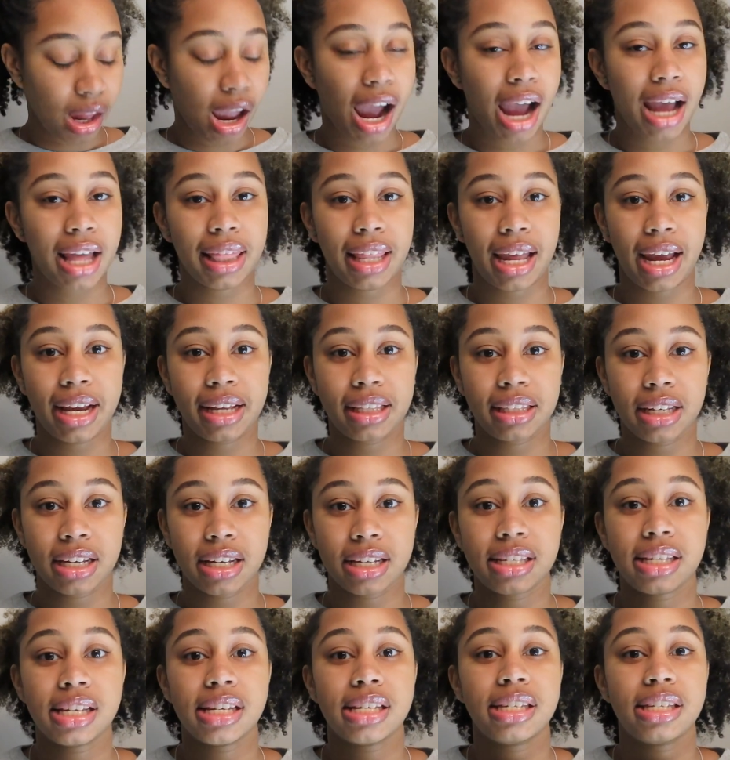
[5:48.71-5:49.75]
I like
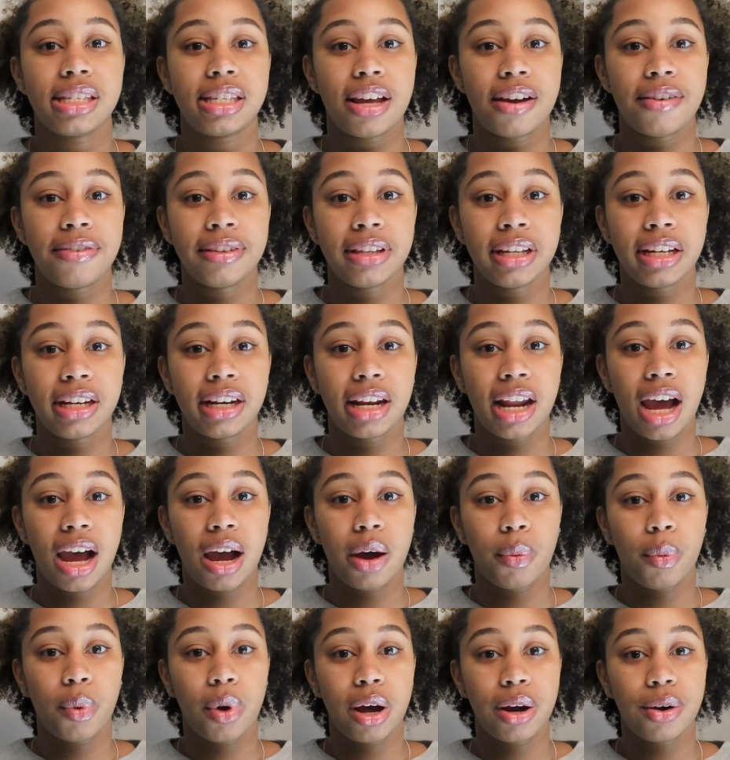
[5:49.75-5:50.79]
this this is definitely
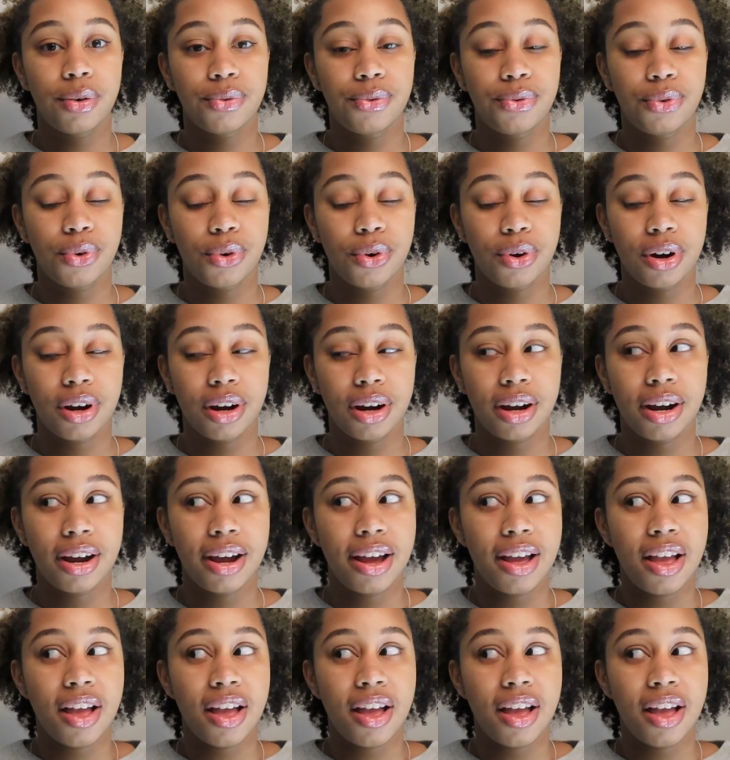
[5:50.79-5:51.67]
not one for